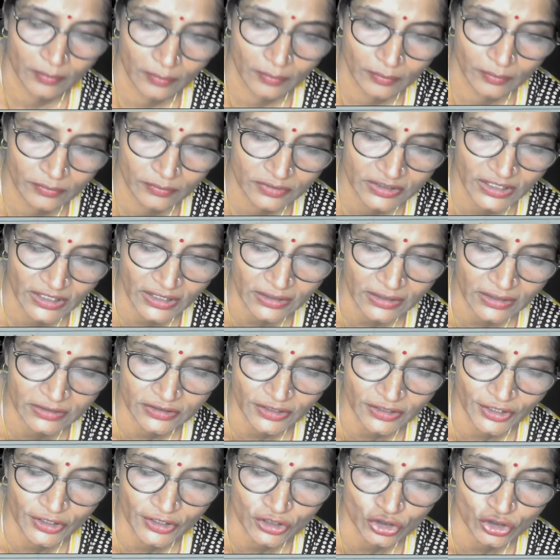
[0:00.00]
6
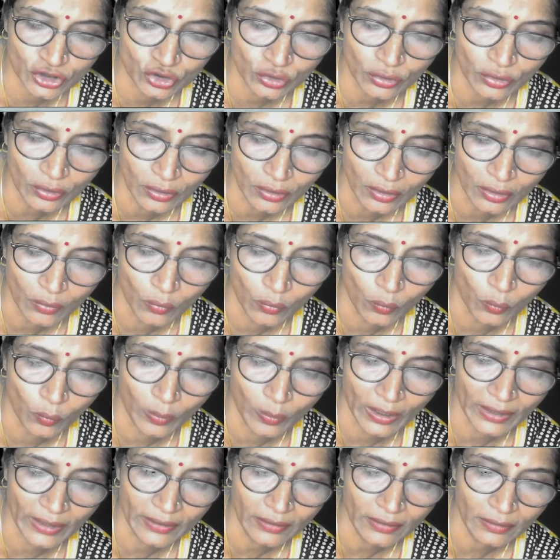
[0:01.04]
is to
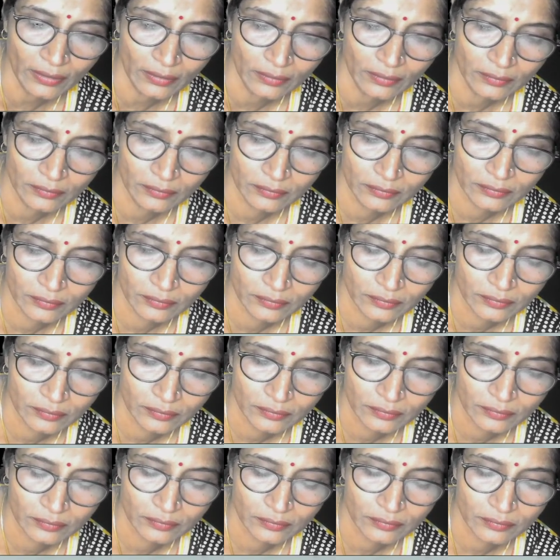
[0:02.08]
1
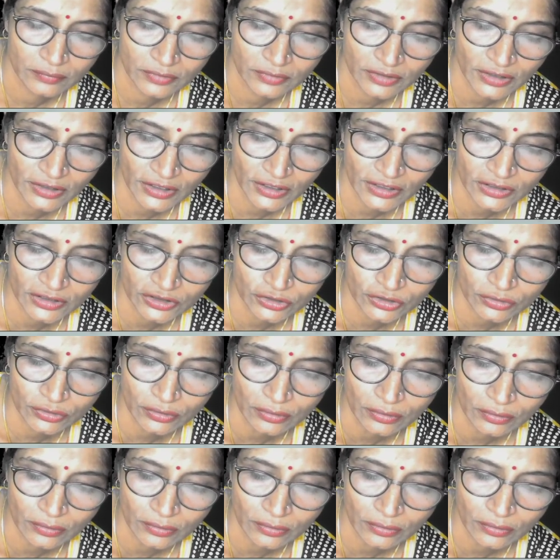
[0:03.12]
is to